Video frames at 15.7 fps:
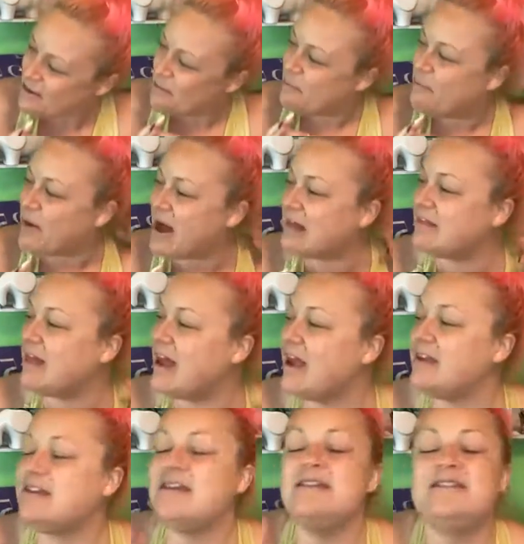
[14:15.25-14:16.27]
But
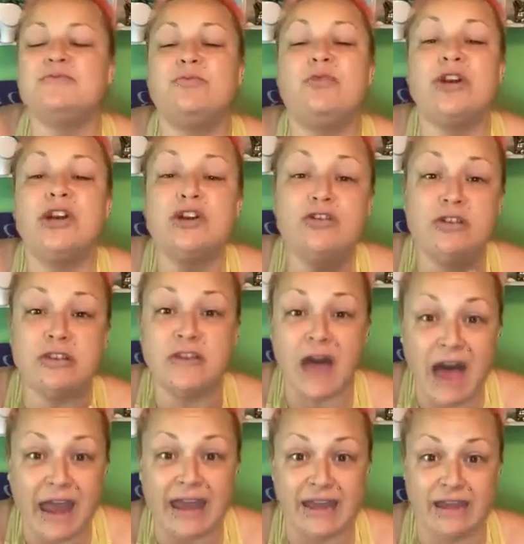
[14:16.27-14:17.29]
like, it's real
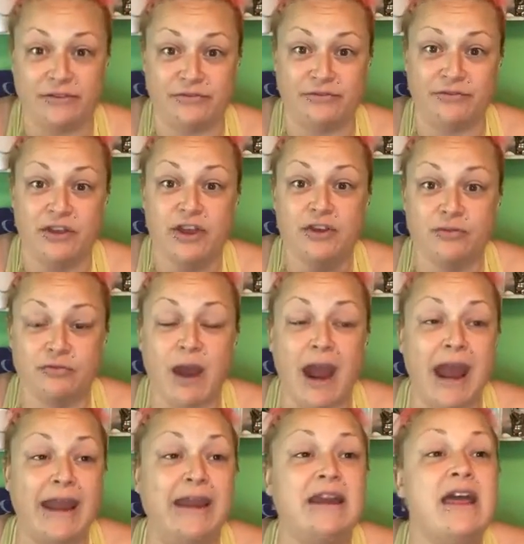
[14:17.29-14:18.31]
life,
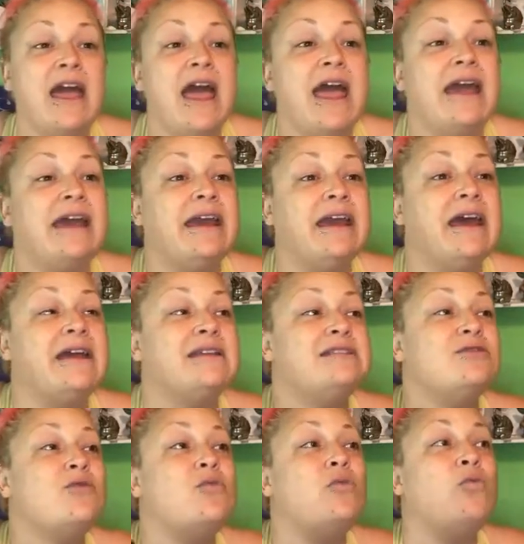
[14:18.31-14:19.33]
right?
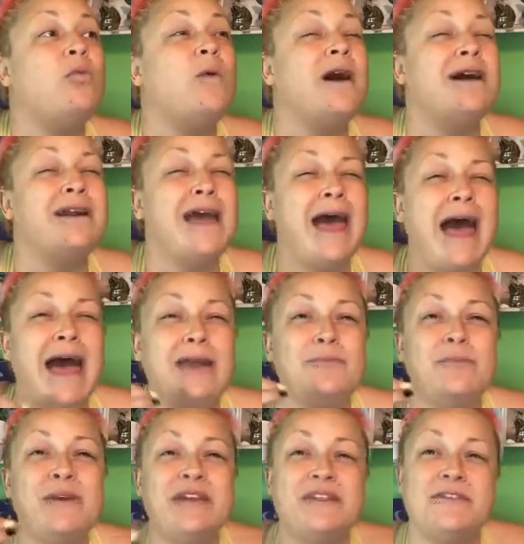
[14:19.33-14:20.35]
And what
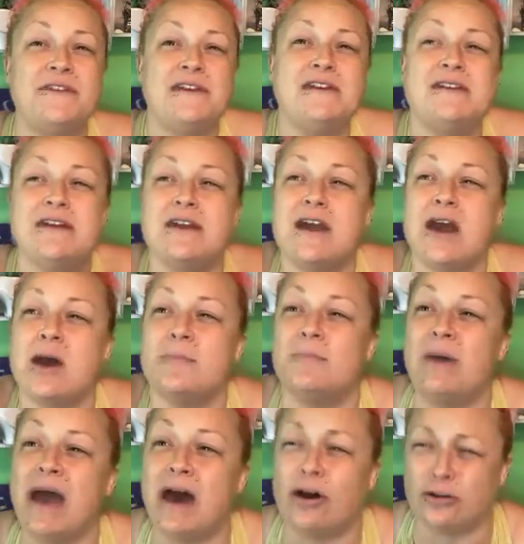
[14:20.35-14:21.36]
had me thinking
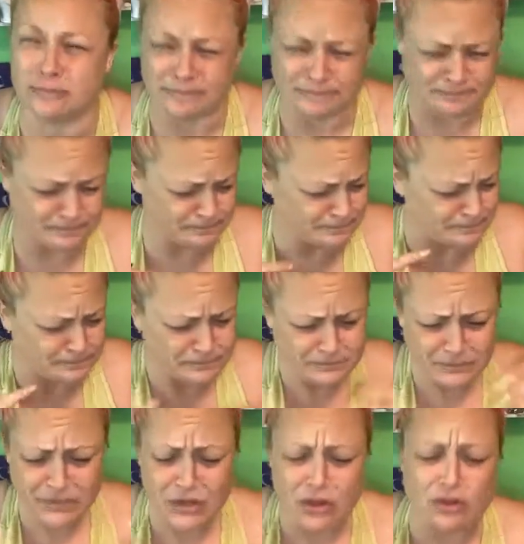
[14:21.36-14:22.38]
about
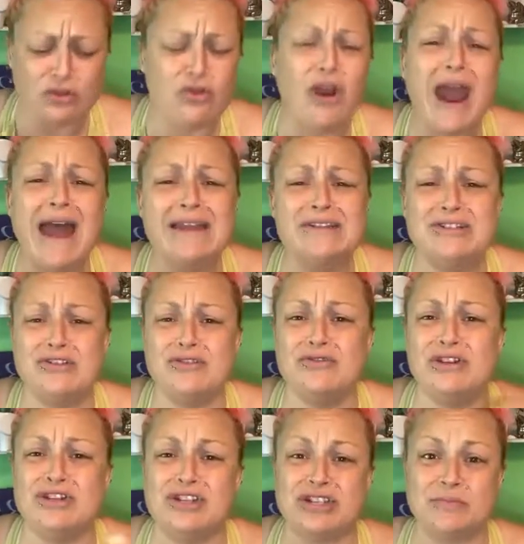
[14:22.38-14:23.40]

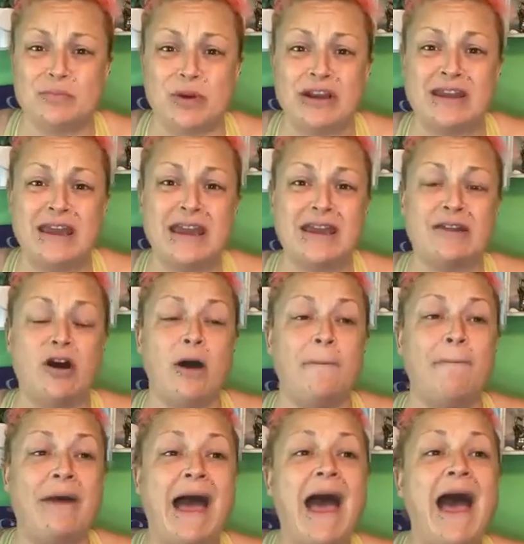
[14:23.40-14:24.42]
gratitude and just bringing it
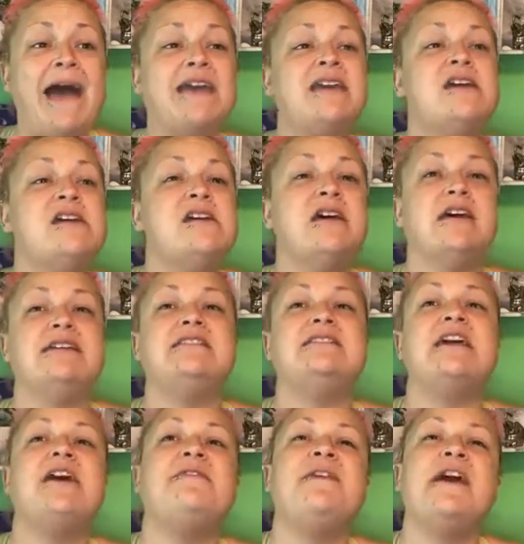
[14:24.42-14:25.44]
all back is
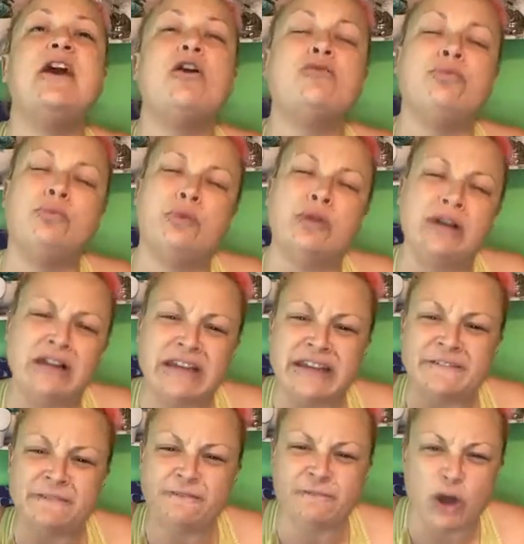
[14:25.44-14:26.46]
that they are
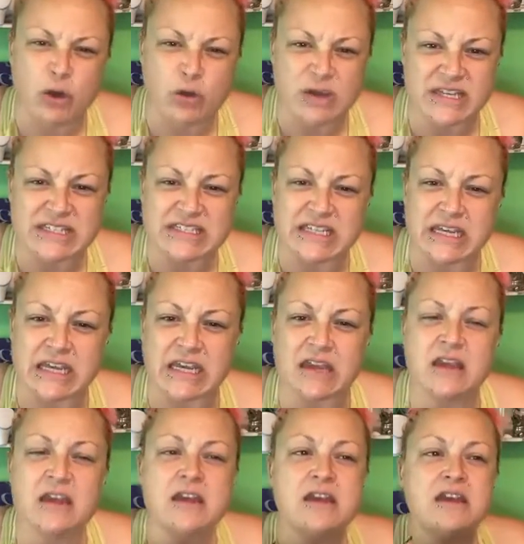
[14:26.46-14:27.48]
really
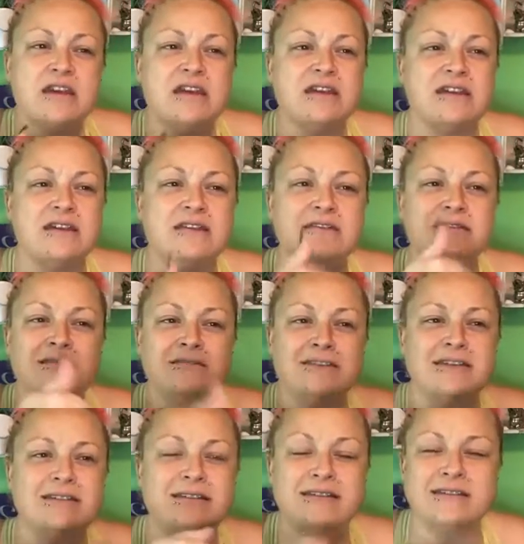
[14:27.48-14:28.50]
focusing in
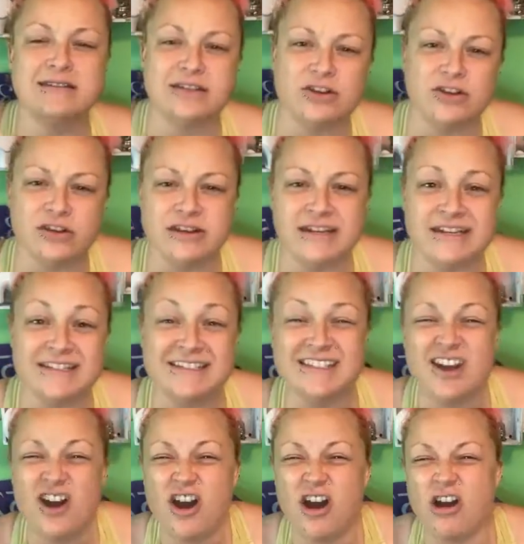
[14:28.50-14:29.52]
this series
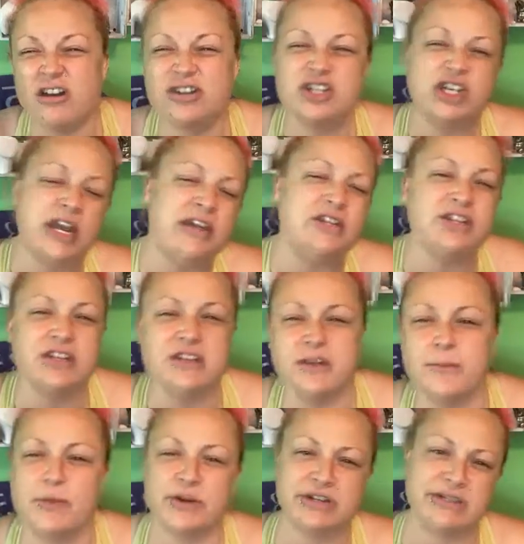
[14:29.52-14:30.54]
on changing the
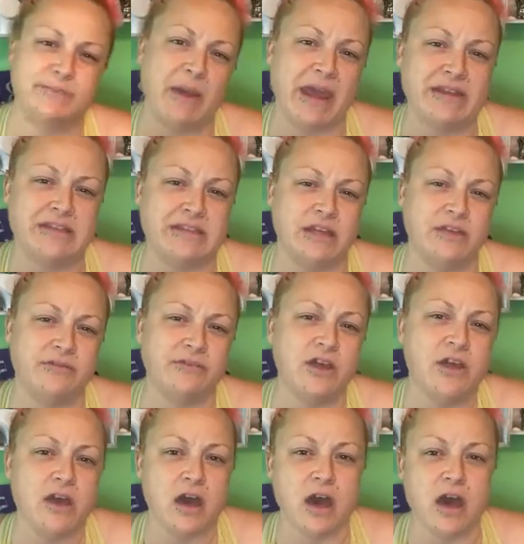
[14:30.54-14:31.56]
perspective
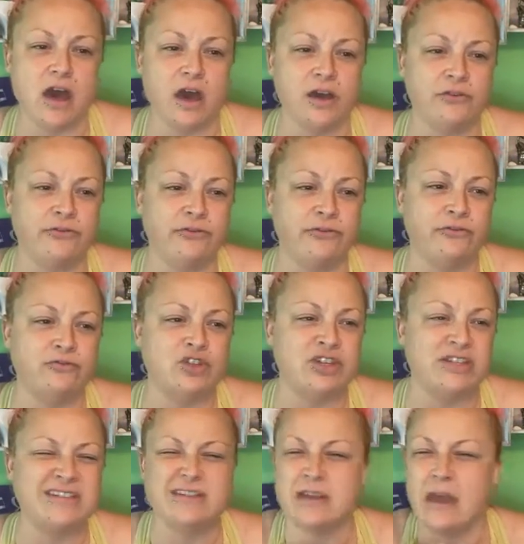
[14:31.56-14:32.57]
of
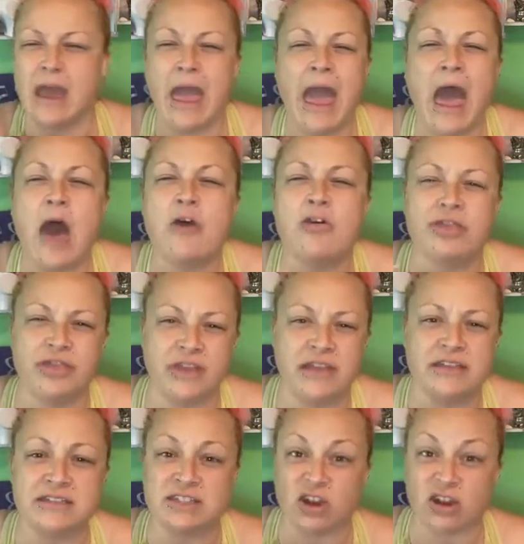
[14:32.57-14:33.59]
just how
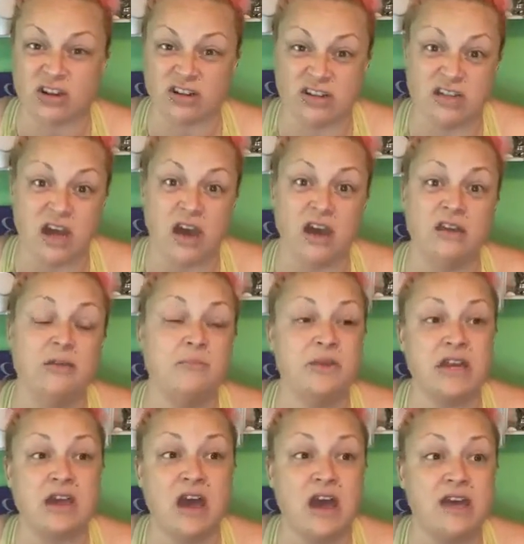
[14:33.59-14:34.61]
things are done.
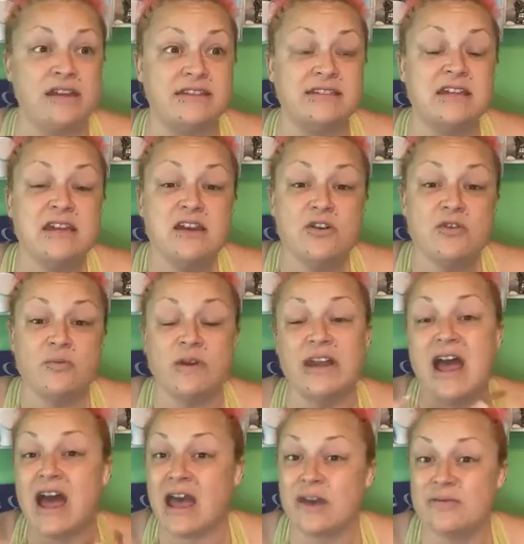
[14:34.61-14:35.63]
Because when
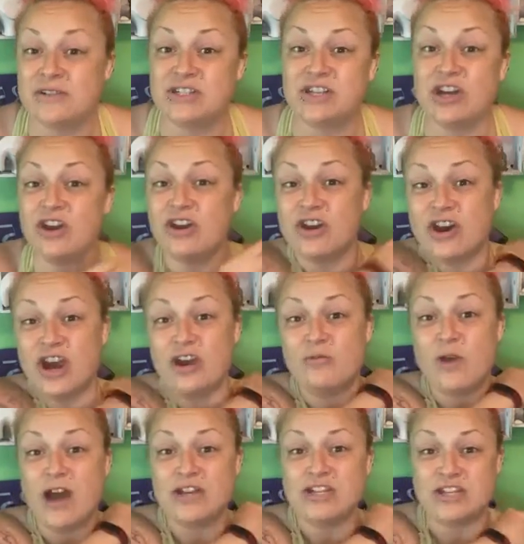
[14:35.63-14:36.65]
I was younger
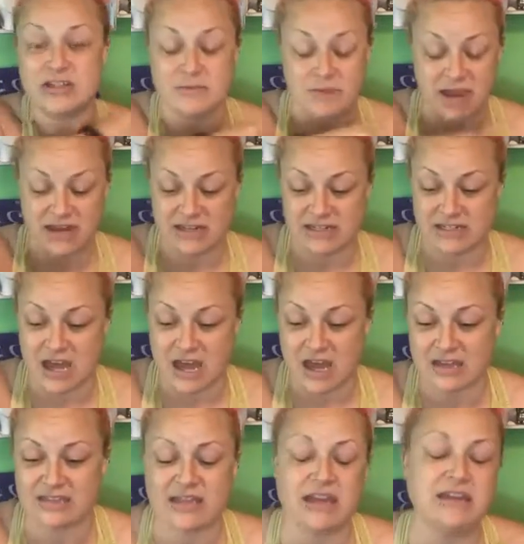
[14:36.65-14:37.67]
and watching the Mighty
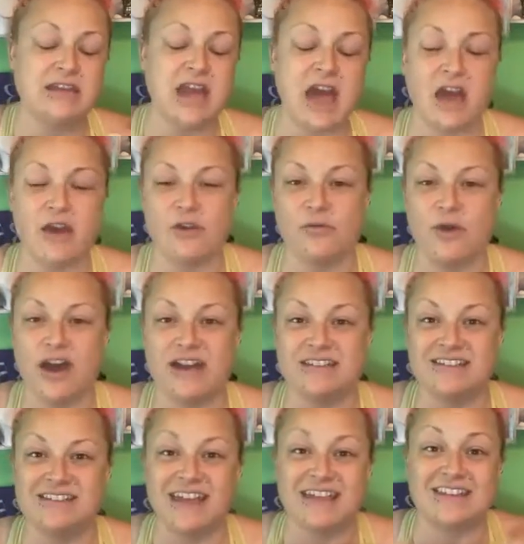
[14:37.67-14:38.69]
Ducks, like, yeah, it
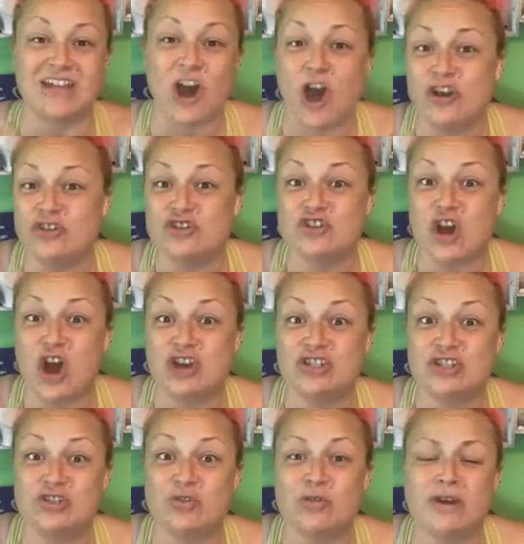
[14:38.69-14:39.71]
was like the underdog
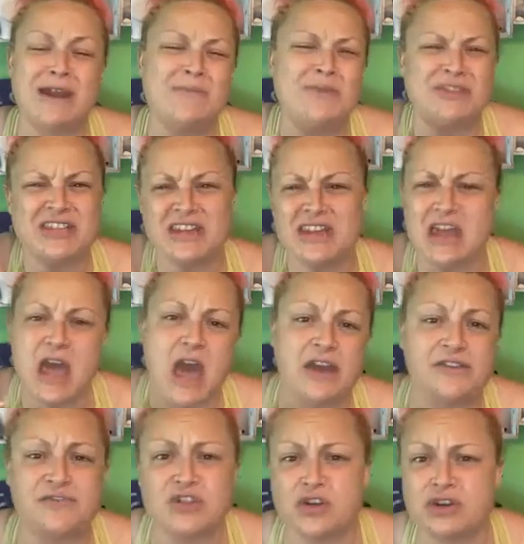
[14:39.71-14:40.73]
story, but then it
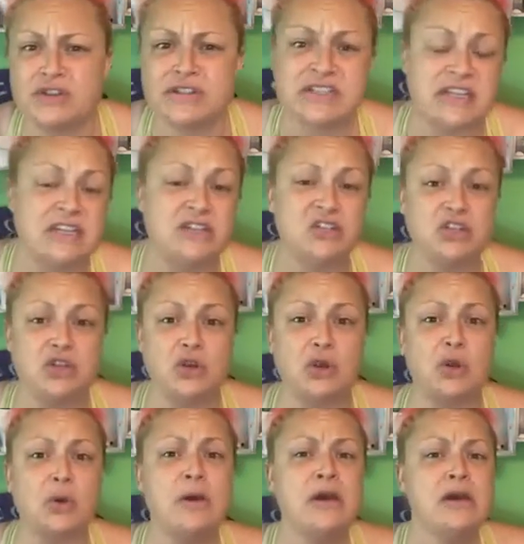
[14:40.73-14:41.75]
kind of turns
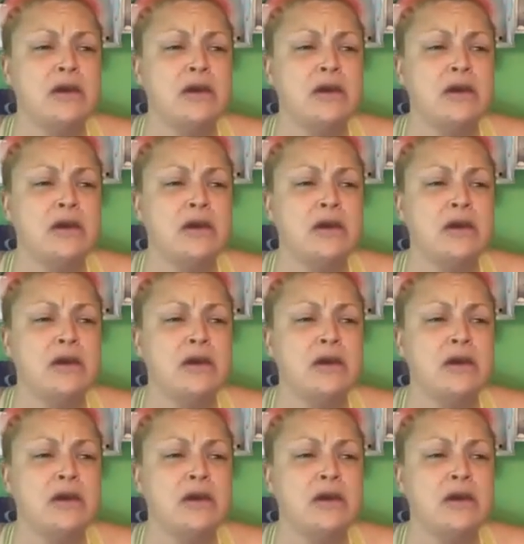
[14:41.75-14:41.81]
into,